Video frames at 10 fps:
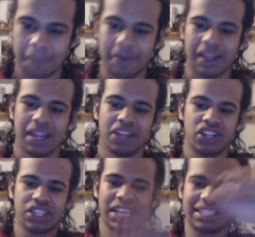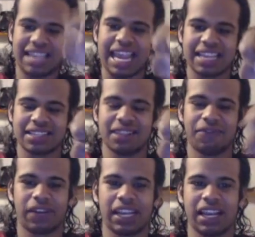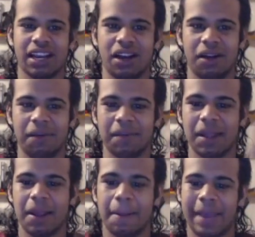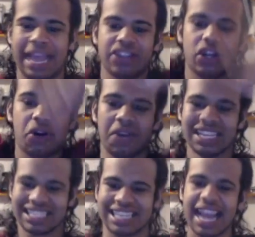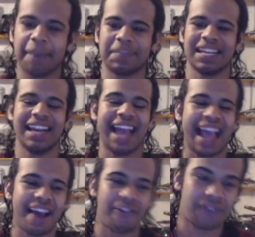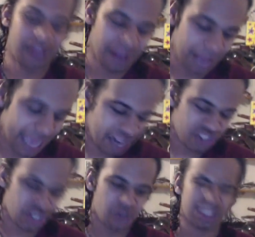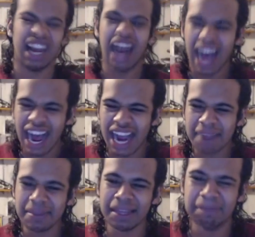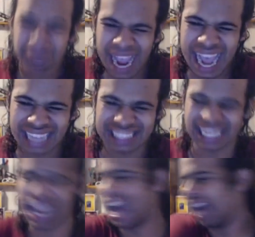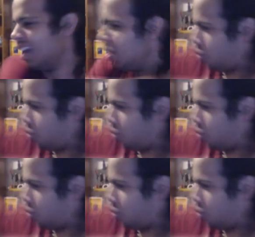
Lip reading: But just takes the freaking banjo, snaps it in half, and just goes, "I'm the bad guy."